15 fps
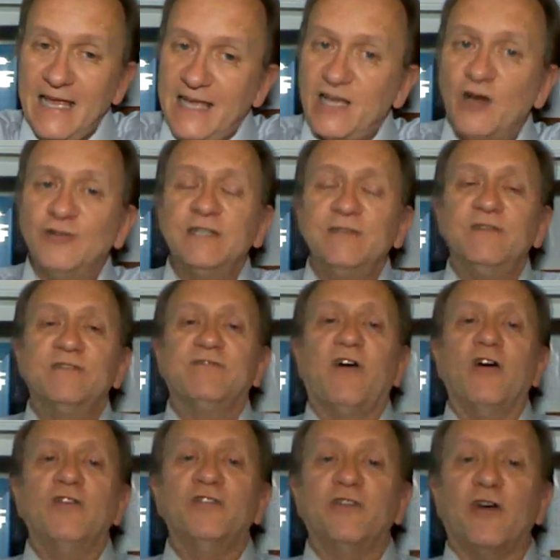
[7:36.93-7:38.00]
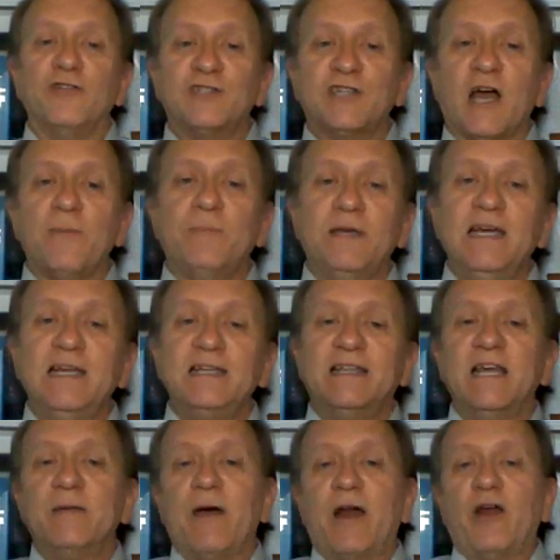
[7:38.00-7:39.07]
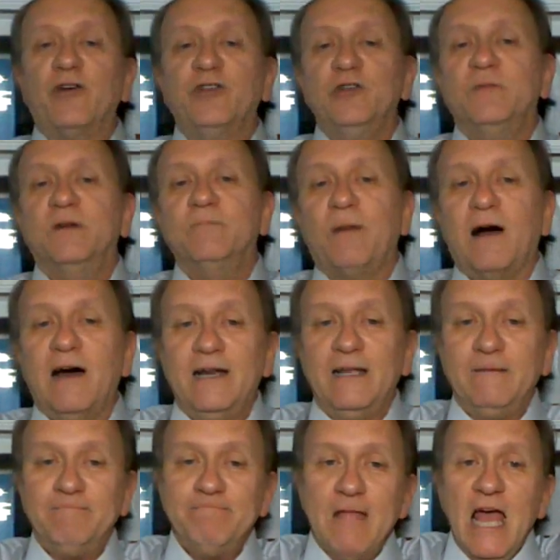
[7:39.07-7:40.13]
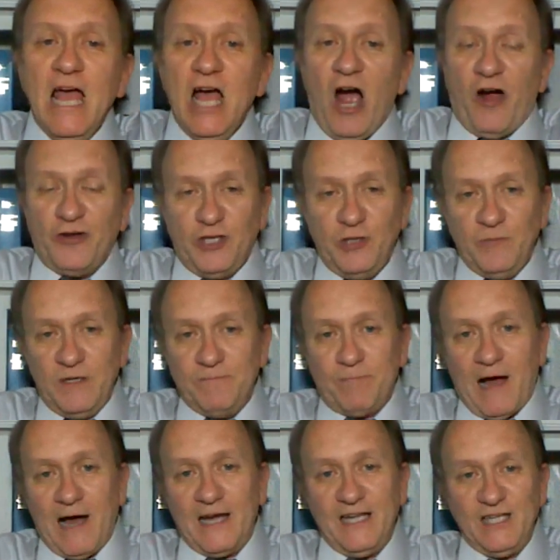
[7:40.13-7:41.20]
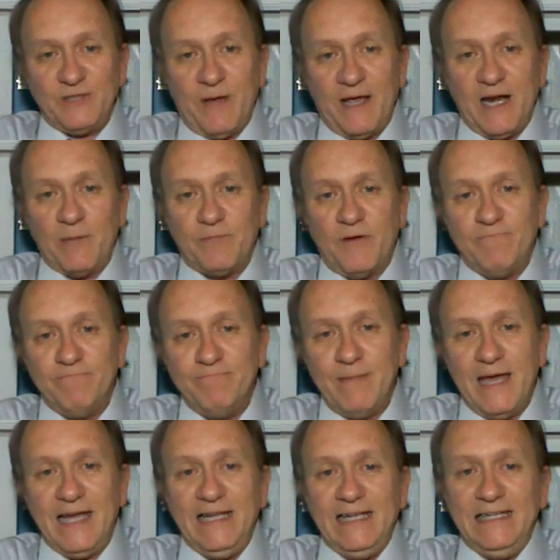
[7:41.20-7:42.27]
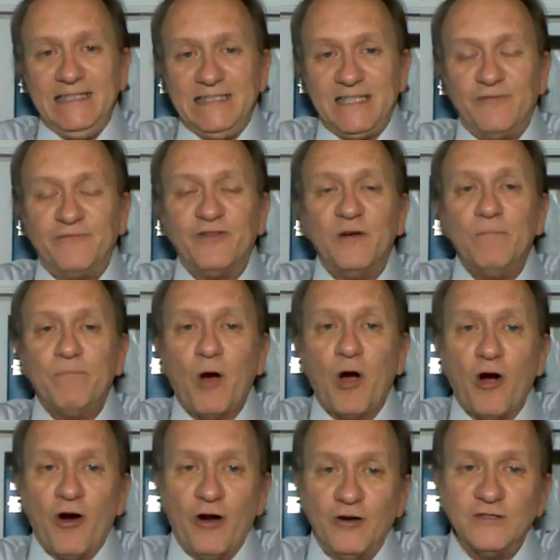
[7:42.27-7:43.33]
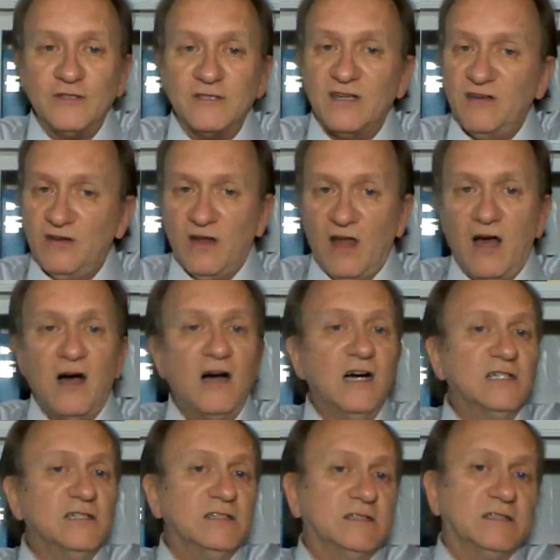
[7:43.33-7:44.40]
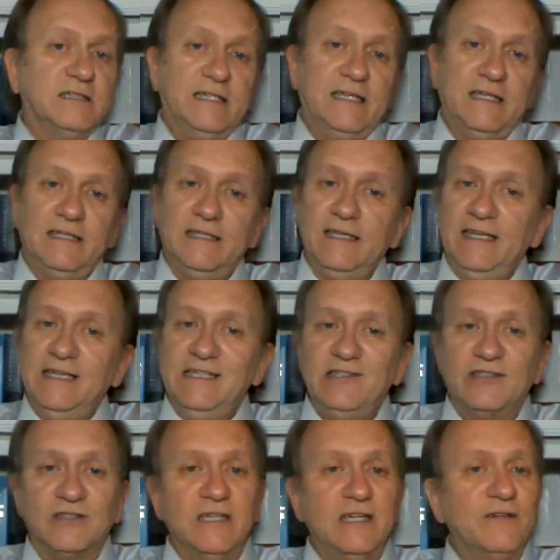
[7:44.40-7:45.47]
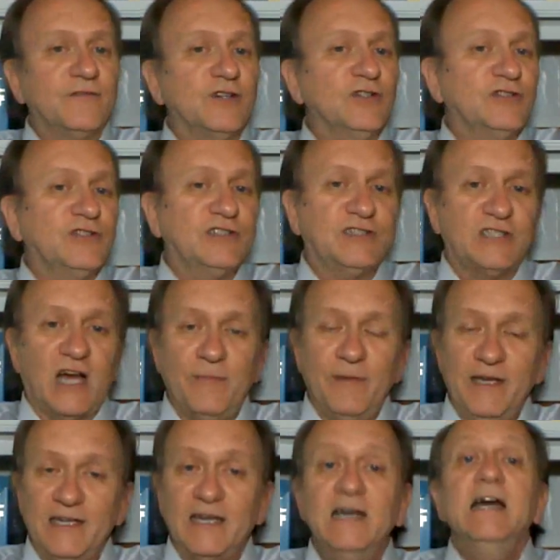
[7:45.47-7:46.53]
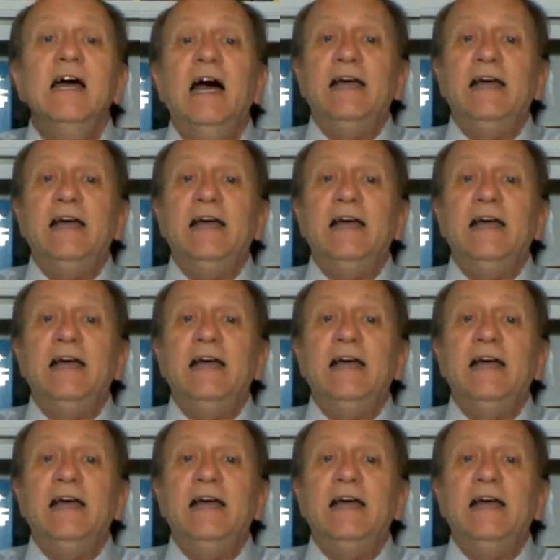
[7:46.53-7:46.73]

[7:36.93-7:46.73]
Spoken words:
It goes even farther though. Stop again and think about our human body. Our human body is made up of many different parts. Lungs, kidneys, liver, stomach.